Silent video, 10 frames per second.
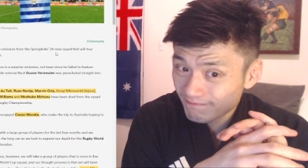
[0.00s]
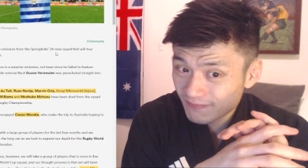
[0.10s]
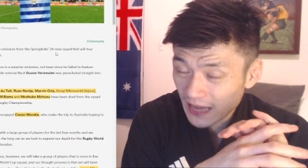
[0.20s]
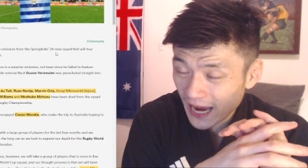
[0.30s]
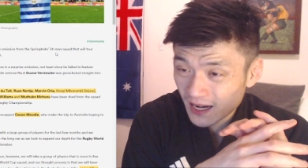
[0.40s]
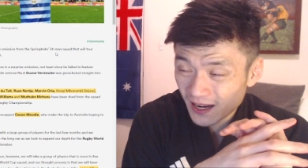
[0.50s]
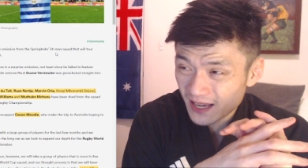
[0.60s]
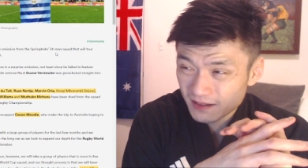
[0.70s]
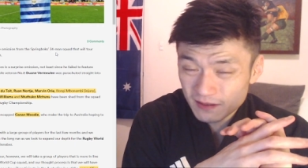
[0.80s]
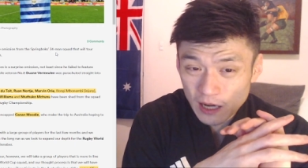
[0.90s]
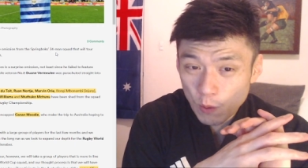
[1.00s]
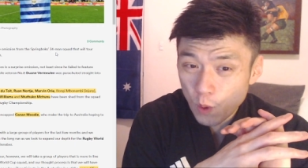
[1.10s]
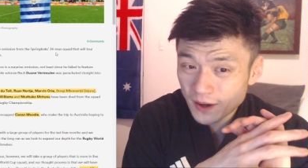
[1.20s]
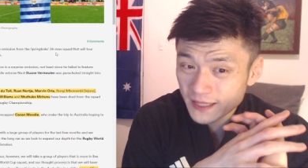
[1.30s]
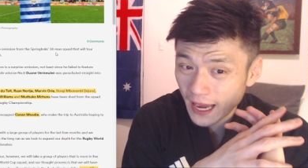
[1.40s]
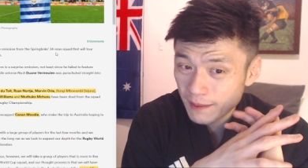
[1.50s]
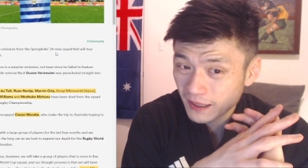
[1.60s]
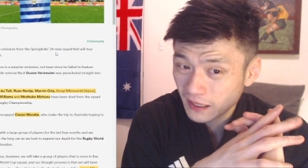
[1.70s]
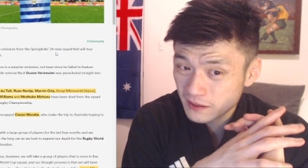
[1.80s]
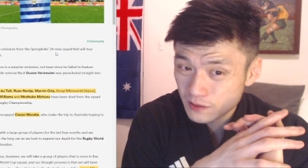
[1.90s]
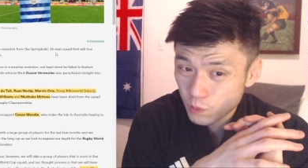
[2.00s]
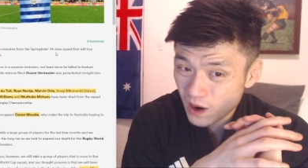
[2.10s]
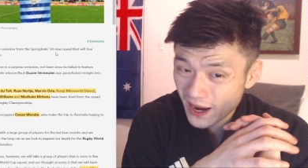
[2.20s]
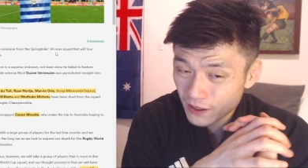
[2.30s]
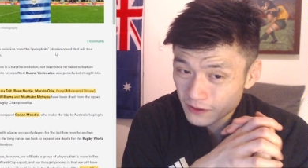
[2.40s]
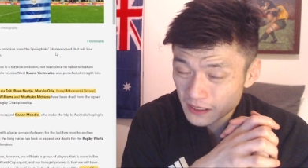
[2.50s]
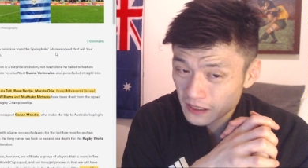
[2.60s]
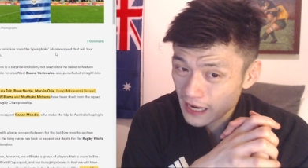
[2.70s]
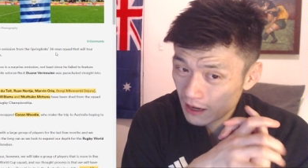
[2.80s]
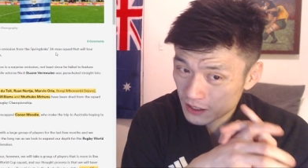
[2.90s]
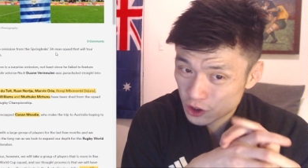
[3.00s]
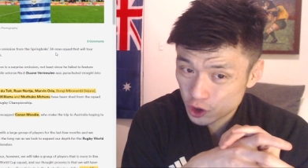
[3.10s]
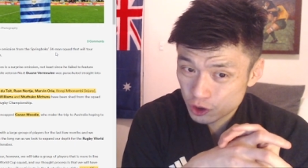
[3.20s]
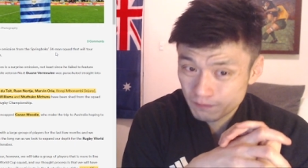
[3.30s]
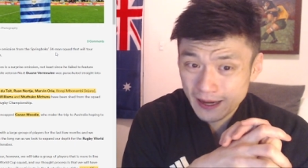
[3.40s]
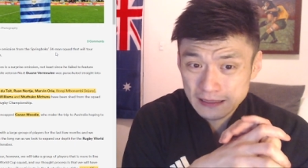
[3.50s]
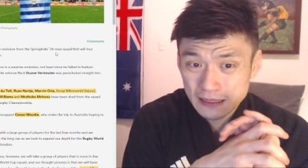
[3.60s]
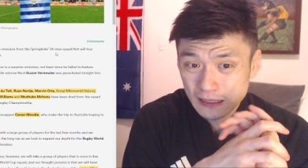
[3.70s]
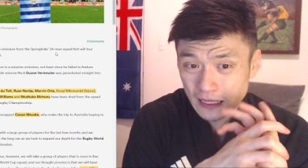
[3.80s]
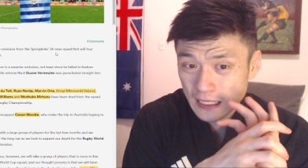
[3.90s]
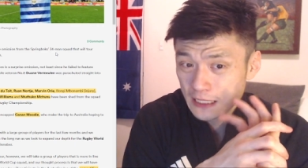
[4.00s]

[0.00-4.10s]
had like one game against Wales, and now he's basically